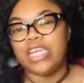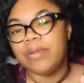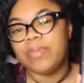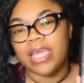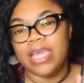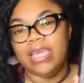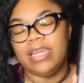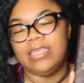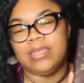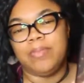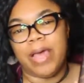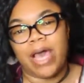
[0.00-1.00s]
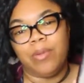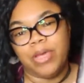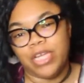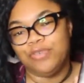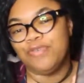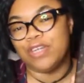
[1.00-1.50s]
Jane McKean is a bad
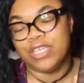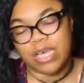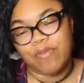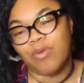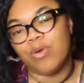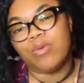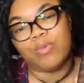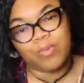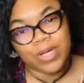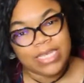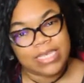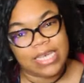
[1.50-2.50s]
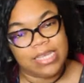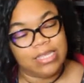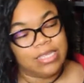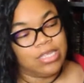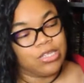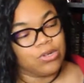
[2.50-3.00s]
bitch for several
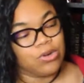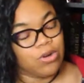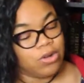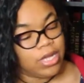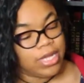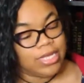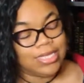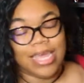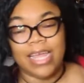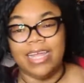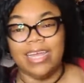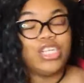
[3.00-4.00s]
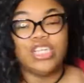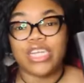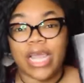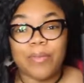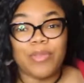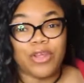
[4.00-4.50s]
reasons. This girl is a
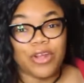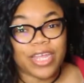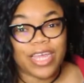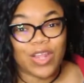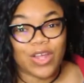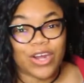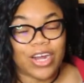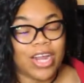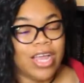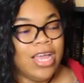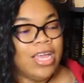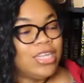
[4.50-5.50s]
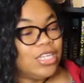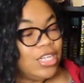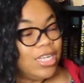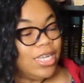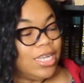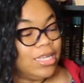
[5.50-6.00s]
shambler killer.
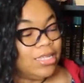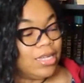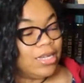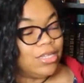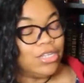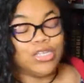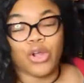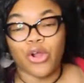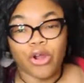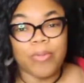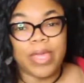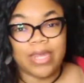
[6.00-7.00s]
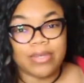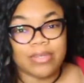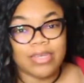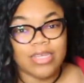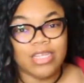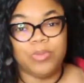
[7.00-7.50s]
She is determined
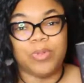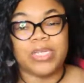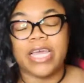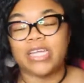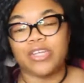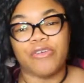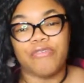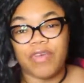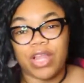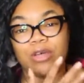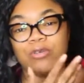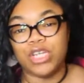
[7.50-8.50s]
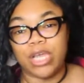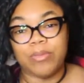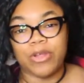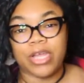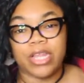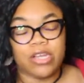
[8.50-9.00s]
to protect her fellow
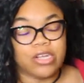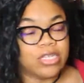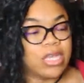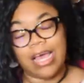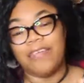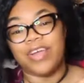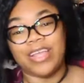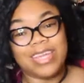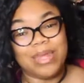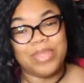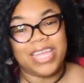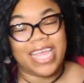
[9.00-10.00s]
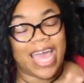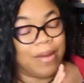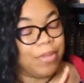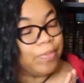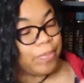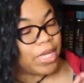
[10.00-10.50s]
shambler killers. I forgot the name of the
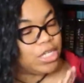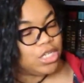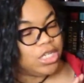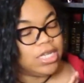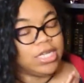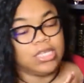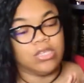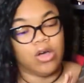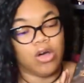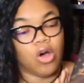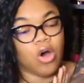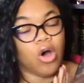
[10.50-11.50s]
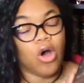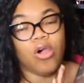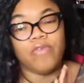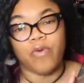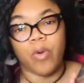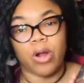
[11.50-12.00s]
academy, but she is
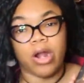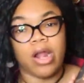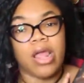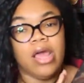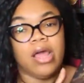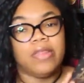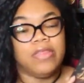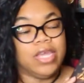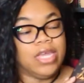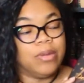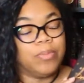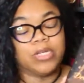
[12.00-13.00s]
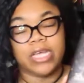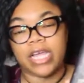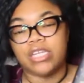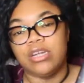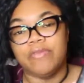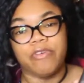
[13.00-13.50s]
all for the
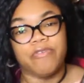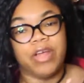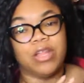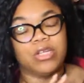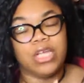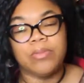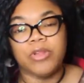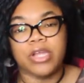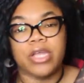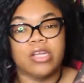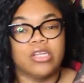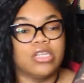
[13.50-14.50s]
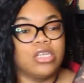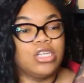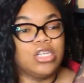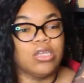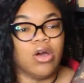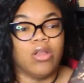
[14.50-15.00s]
protection of her fellow shambler killers.
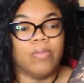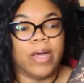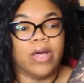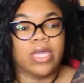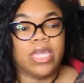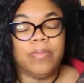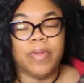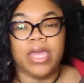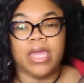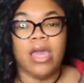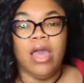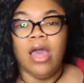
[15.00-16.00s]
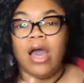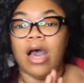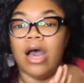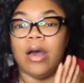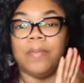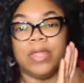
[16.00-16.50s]
She's all about keeping
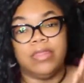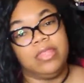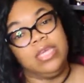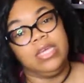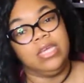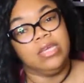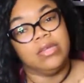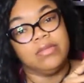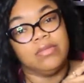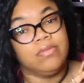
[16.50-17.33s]
the